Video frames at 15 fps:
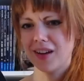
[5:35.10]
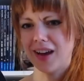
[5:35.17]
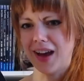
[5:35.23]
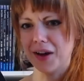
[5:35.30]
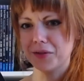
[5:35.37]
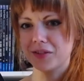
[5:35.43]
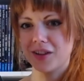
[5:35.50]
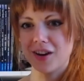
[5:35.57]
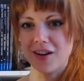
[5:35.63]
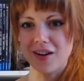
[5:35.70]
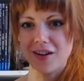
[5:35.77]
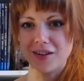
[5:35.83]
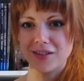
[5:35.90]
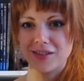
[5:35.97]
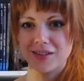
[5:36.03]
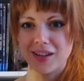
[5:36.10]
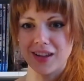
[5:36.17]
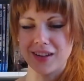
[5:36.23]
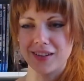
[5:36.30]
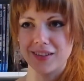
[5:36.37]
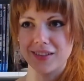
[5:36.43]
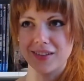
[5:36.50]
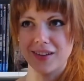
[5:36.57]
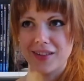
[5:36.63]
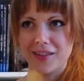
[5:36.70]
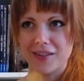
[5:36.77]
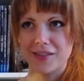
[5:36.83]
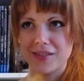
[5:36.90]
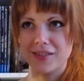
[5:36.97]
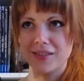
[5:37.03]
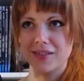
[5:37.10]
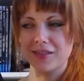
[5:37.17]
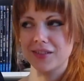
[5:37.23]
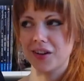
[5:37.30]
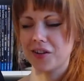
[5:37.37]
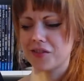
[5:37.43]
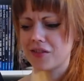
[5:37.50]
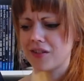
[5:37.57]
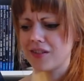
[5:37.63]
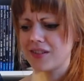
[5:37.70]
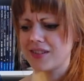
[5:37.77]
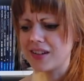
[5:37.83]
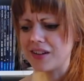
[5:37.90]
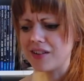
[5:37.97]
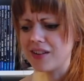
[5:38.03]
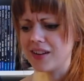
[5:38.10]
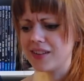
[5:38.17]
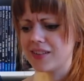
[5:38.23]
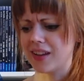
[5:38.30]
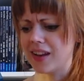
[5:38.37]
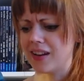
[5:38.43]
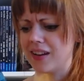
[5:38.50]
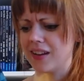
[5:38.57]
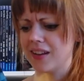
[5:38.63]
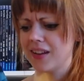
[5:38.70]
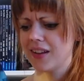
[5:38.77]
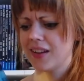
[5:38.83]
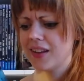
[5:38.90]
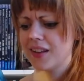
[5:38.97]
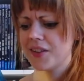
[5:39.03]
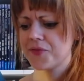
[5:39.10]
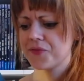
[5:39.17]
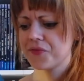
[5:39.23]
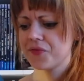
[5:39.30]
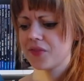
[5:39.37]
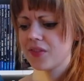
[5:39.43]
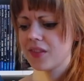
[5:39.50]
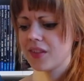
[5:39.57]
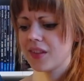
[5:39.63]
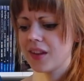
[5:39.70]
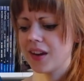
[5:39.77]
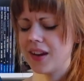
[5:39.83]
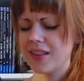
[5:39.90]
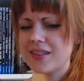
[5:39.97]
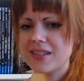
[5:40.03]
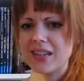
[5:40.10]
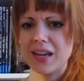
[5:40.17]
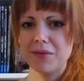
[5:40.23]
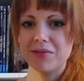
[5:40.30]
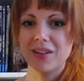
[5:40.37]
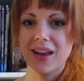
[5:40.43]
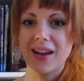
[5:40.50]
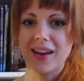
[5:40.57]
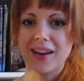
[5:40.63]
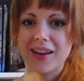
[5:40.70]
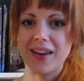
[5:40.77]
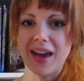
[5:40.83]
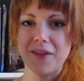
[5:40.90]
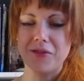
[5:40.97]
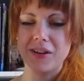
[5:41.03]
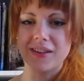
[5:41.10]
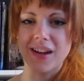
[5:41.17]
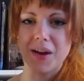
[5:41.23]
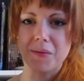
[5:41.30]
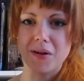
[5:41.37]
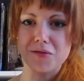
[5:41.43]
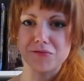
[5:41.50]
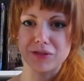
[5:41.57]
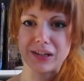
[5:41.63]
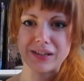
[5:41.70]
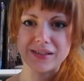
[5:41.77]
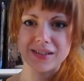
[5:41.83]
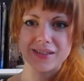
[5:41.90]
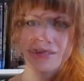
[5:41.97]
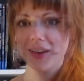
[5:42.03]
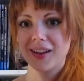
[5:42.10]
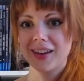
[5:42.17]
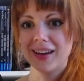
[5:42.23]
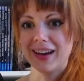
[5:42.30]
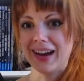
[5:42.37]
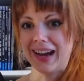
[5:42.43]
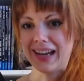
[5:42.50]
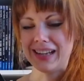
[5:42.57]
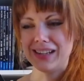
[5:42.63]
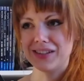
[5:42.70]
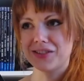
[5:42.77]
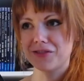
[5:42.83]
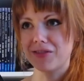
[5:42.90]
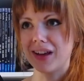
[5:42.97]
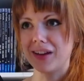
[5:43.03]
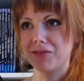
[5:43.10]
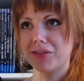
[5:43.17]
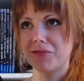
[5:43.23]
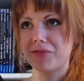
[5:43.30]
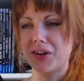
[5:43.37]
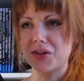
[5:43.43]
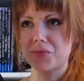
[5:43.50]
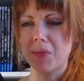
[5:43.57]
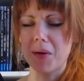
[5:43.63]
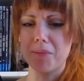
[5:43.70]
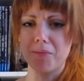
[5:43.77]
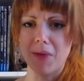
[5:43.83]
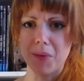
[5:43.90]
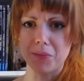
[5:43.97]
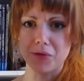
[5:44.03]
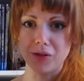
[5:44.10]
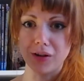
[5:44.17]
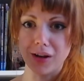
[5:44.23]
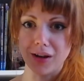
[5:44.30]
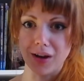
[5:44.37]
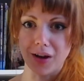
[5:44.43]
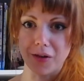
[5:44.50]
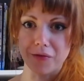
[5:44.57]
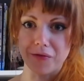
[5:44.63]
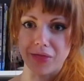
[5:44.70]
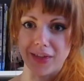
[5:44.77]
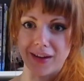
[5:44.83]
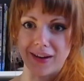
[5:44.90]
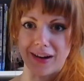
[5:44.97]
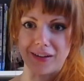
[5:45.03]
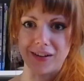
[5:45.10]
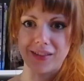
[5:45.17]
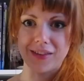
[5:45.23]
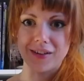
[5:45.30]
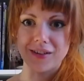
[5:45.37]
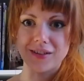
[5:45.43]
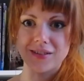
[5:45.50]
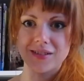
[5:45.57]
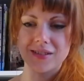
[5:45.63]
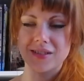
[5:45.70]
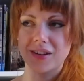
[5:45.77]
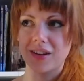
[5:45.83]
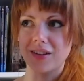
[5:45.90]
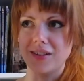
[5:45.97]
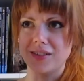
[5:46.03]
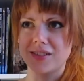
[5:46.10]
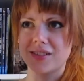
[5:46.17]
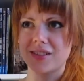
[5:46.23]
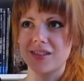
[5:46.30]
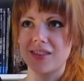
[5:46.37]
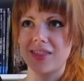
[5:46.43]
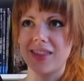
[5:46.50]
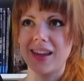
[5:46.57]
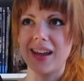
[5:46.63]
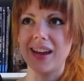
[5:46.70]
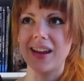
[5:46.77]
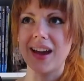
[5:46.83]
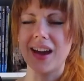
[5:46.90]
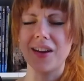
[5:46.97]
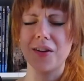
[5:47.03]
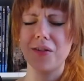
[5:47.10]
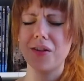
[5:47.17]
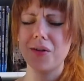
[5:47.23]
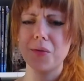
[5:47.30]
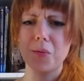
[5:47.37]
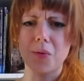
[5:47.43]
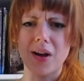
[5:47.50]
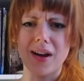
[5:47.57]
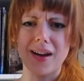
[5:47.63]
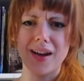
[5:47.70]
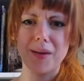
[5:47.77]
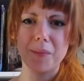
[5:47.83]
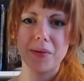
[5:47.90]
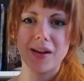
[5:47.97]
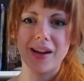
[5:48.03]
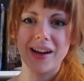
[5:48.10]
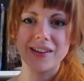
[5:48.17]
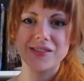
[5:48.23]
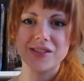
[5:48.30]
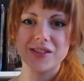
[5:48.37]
Outcast and other horror series, and it seems like every time I read this, I need to like refresh my memory of the characters because I don't know why, but I